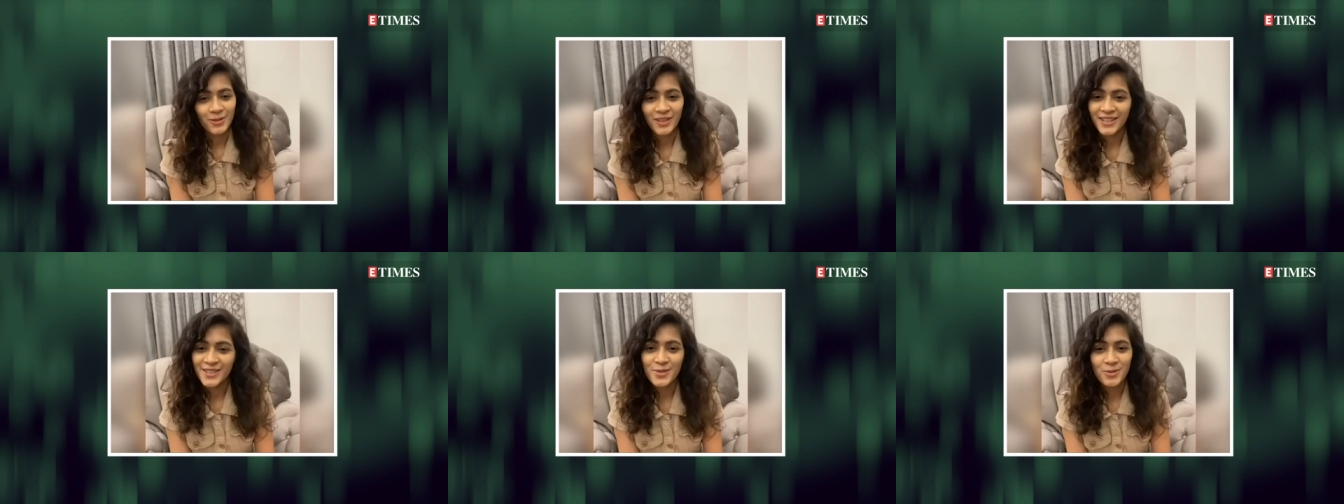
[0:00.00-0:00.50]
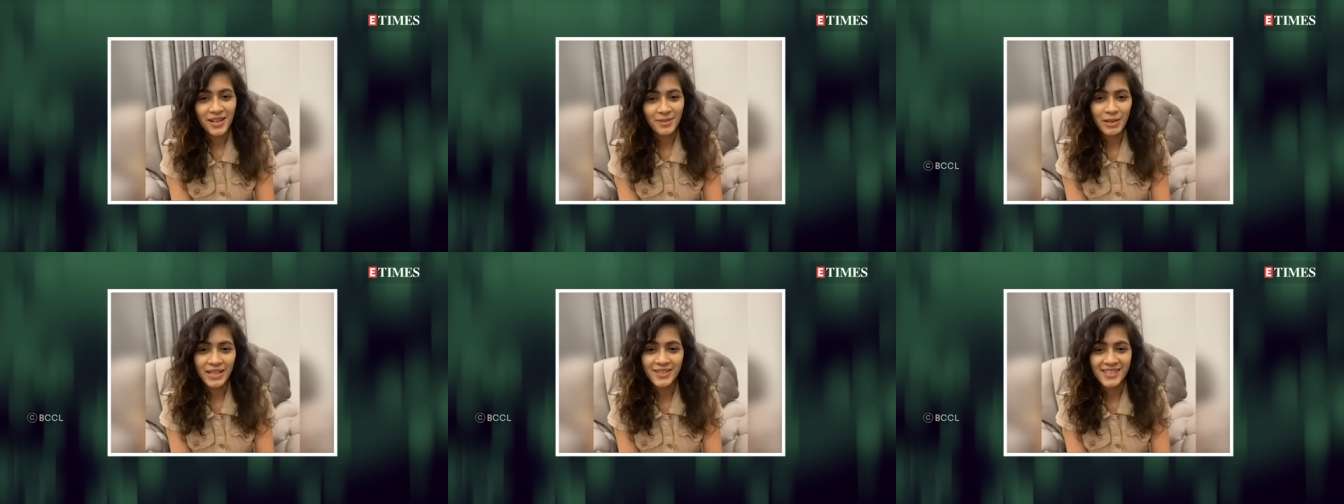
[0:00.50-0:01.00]
let's do
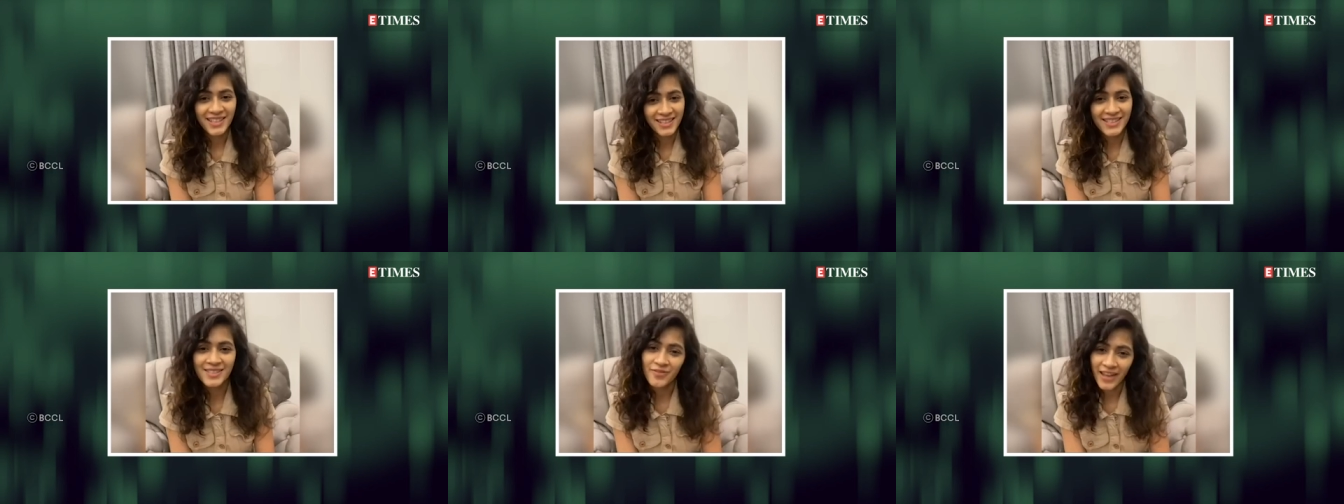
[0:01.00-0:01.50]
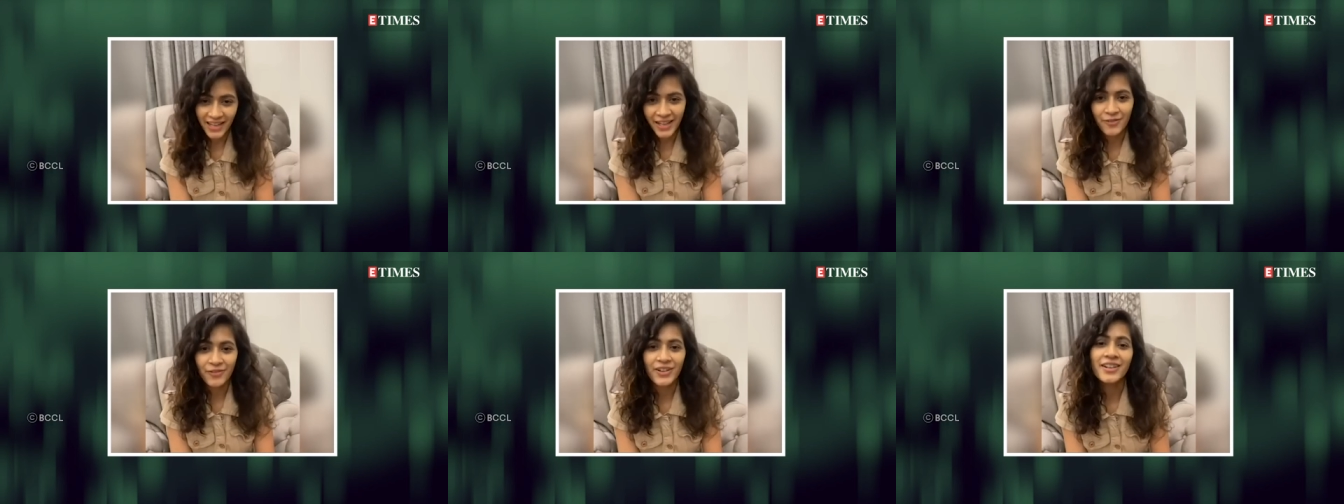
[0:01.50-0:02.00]
it because it is
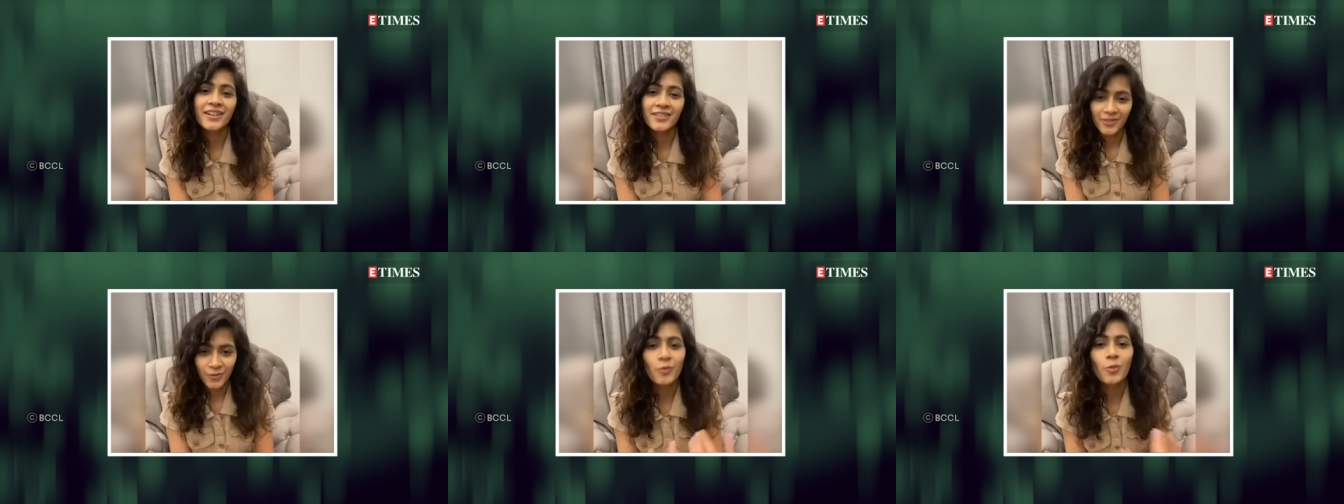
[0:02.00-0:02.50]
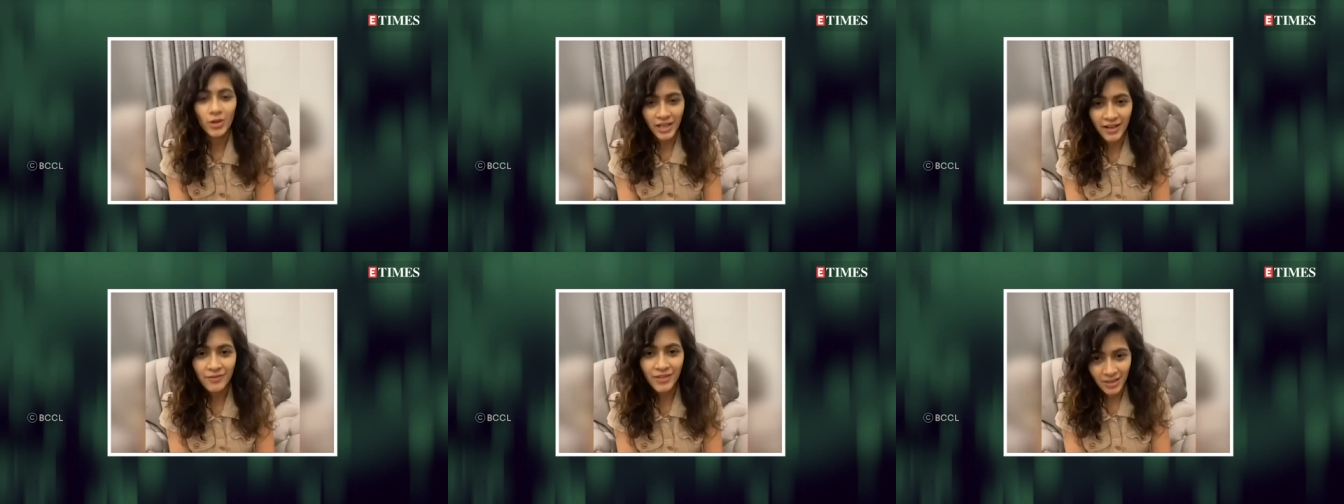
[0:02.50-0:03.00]
very different from
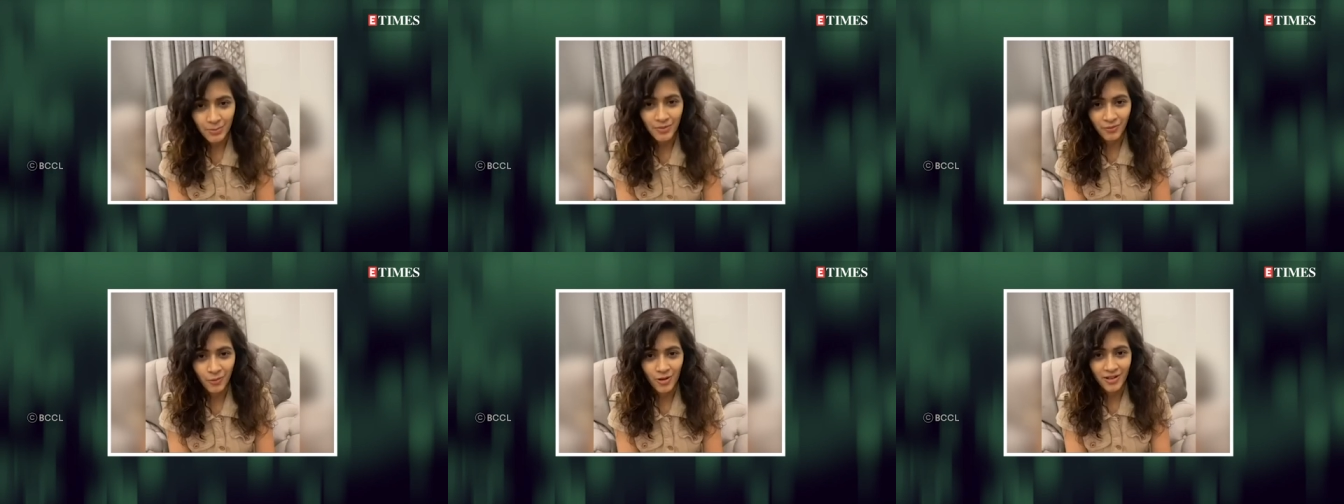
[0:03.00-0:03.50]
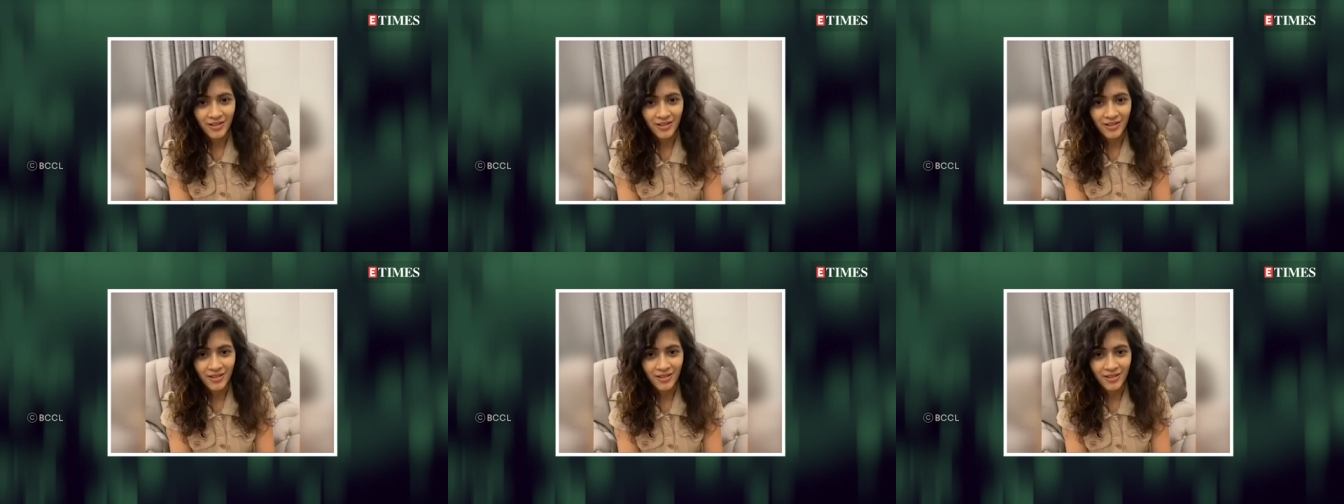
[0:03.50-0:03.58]
what I have done before.